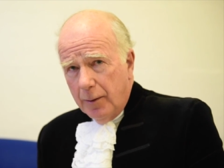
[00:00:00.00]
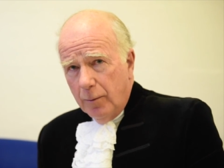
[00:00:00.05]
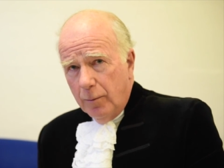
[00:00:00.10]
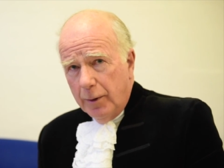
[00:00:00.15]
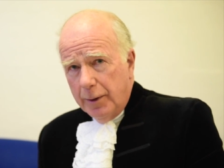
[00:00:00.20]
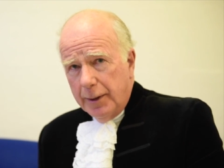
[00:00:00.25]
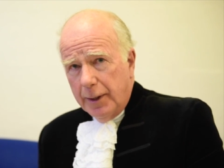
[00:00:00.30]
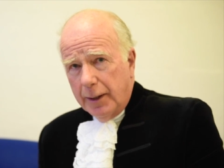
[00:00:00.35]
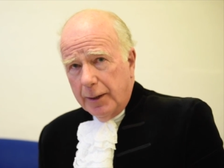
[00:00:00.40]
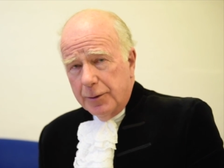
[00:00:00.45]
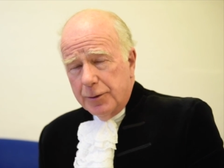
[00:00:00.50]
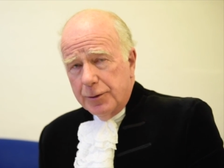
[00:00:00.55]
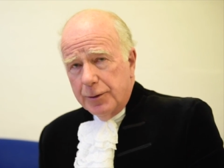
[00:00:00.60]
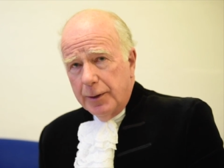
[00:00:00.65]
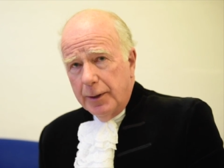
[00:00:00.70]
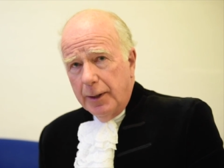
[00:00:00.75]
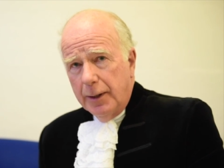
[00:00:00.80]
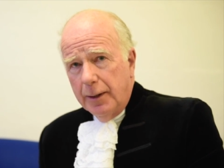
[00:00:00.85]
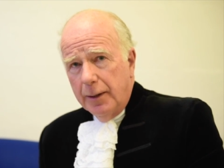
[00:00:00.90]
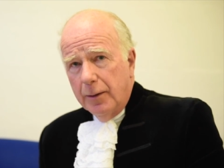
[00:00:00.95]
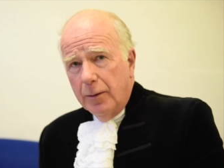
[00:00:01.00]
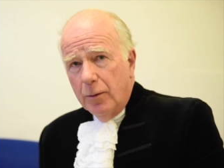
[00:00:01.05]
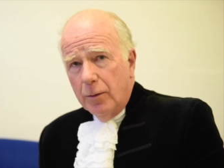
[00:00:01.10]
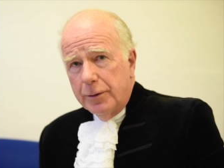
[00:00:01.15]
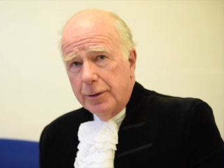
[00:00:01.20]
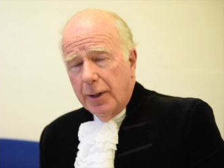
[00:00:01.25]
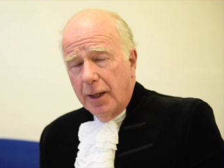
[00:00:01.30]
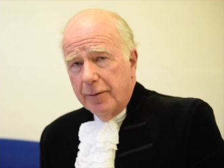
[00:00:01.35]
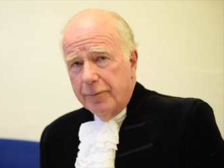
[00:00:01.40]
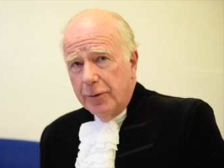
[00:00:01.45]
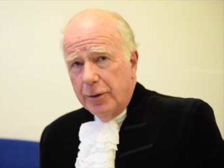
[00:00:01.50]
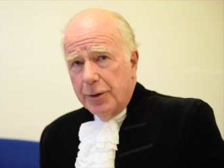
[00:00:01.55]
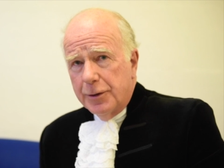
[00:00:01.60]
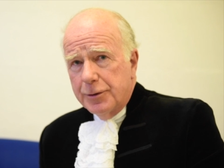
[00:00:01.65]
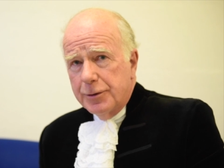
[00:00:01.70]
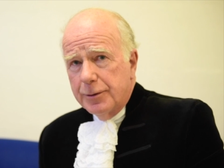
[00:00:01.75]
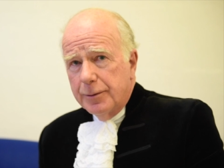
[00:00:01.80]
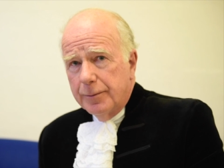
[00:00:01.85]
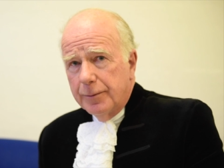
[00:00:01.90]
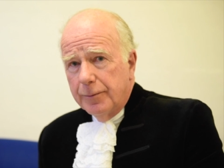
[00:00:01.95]
where they can see
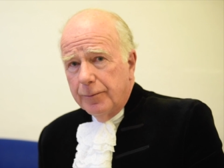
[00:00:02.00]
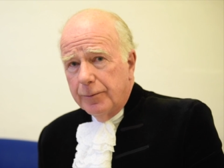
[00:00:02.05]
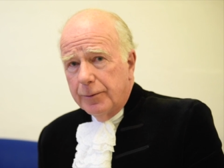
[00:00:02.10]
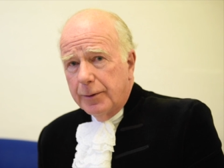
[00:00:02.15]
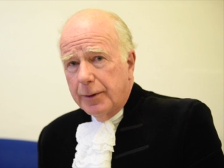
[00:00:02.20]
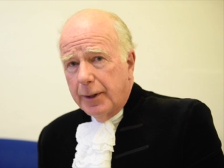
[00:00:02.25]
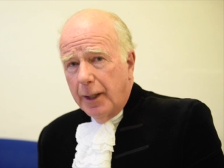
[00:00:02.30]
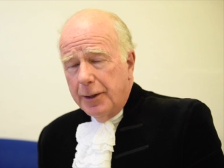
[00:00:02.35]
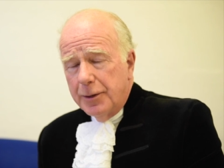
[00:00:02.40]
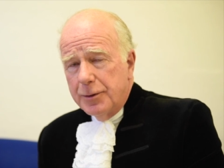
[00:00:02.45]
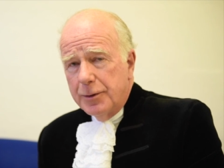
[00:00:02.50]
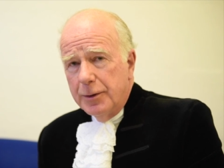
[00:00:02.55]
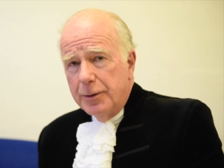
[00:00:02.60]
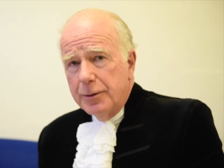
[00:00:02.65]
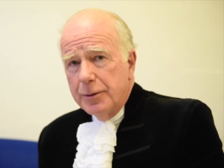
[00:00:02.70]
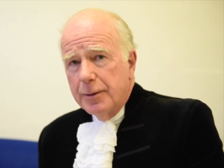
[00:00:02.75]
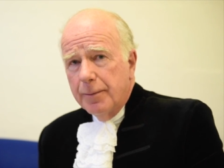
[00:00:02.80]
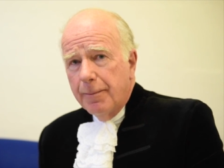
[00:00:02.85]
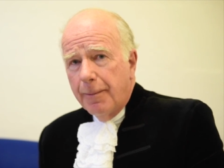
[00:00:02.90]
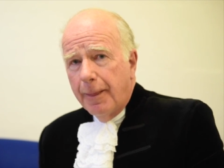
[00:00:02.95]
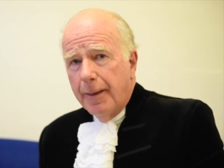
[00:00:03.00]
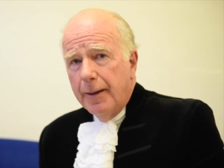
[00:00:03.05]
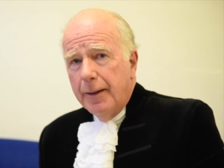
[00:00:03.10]
diverse cases.